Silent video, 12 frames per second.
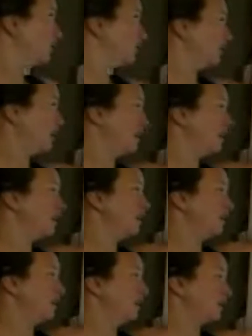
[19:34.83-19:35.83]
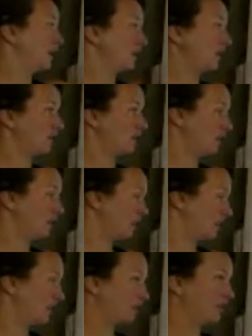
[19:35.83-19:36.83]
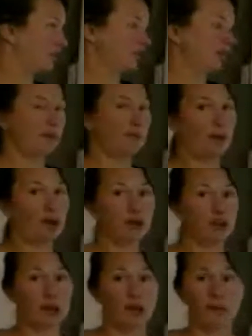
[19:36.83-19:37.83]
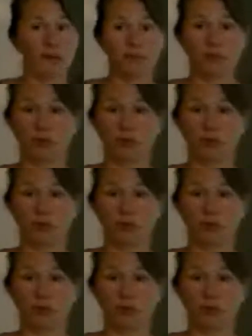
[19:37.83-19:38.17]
in your head. Dicot, monocot.